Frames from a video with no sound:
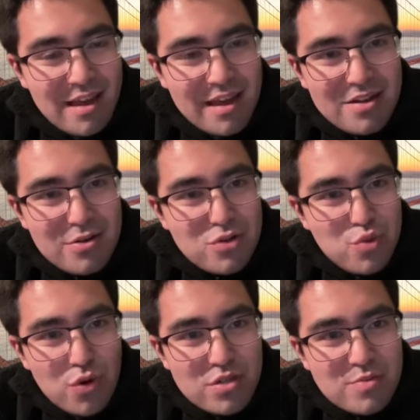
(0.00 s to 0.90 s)
I gotta go
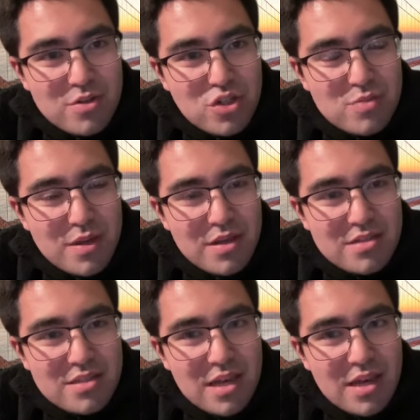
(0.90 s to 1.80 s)
Schwartzman just
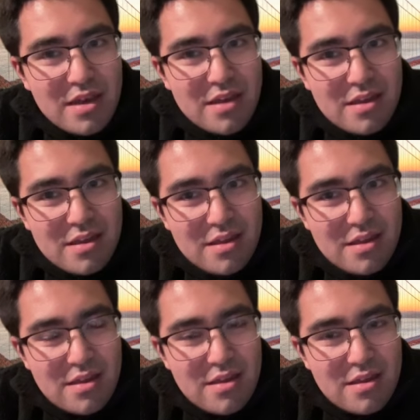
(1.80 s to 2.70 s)
because, like,
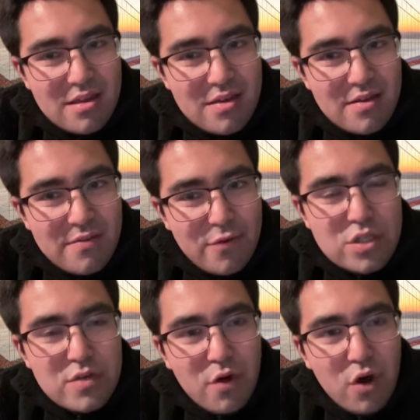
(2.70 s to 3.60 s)

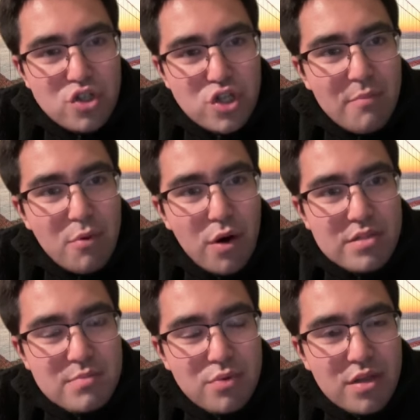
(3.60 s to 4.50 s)
first of all, Shapo
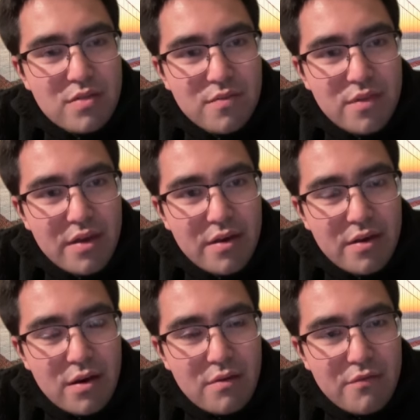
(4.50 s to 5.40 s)
hasn't played in like
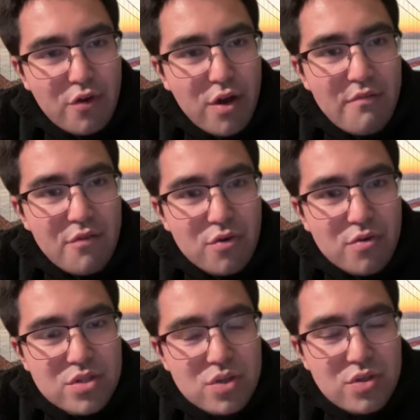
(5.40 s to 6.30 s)

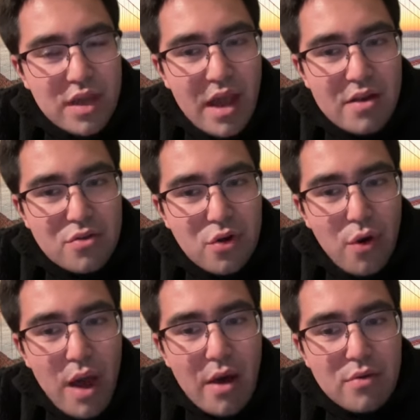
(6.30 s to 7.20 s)
forever, so like I don't
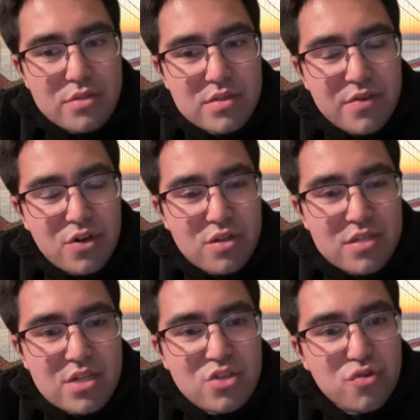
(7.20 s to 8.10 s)
know how severe
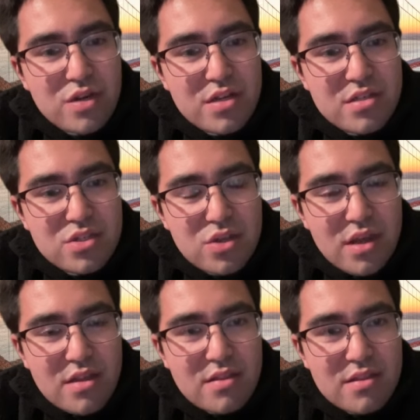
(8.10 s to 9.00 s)
this injury is. So
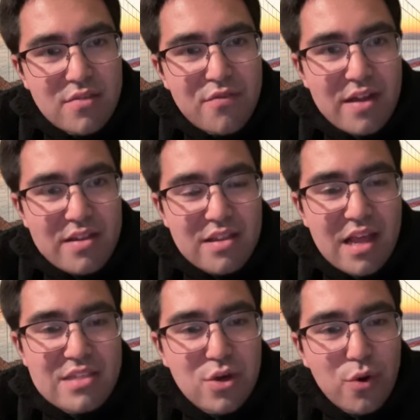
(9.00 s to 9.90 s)
that the fact that
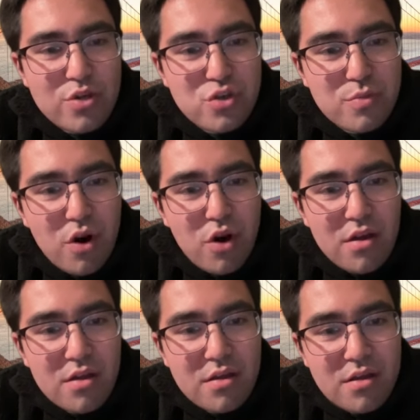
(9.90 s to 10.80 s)
that's a question
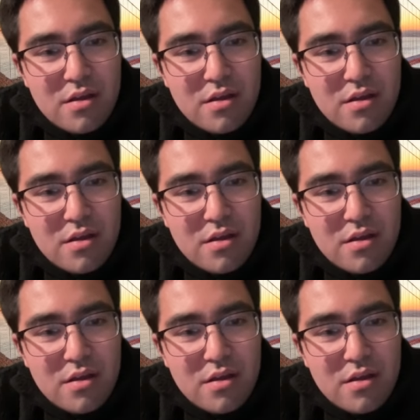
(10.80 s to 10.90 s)
mark